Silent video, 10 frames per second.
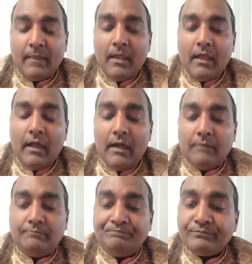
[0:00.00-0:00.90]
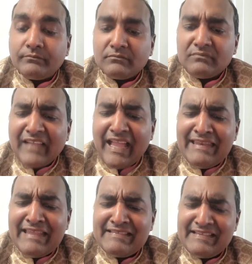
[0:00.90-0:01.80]
Um, and
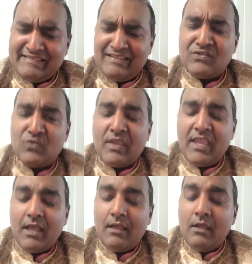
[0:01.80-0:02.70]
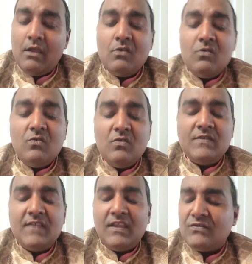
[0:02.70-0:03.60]
their sister Sukia, whose
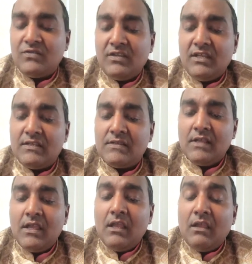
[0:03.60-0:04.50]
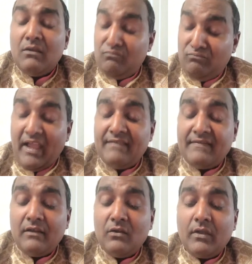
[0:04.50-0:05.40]
history is I
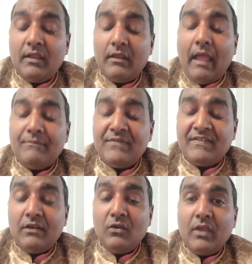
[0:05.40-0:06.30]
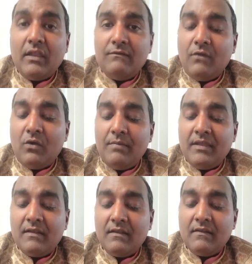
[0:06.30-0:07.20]
still look at, I'm still looking for,
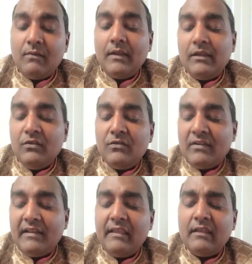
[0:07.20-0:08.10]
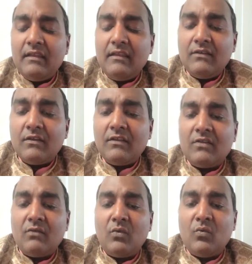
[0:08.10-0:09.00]
because, well, usually in Indian
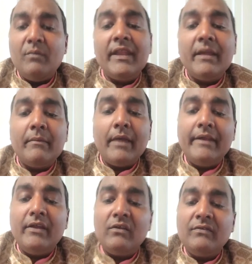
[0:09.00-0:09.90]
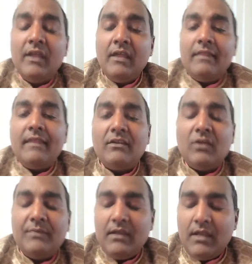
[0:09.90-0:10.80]
tradition, when women are married off, they
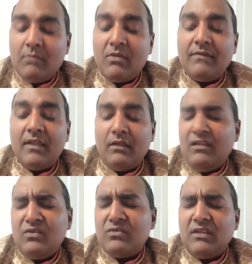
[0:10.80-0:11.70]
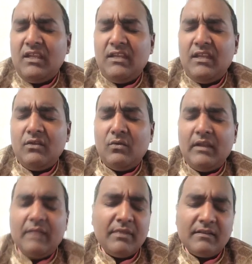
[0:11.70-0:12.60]
adopt the name of their, not Indian
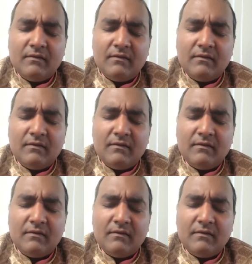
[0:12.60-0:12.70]
only, but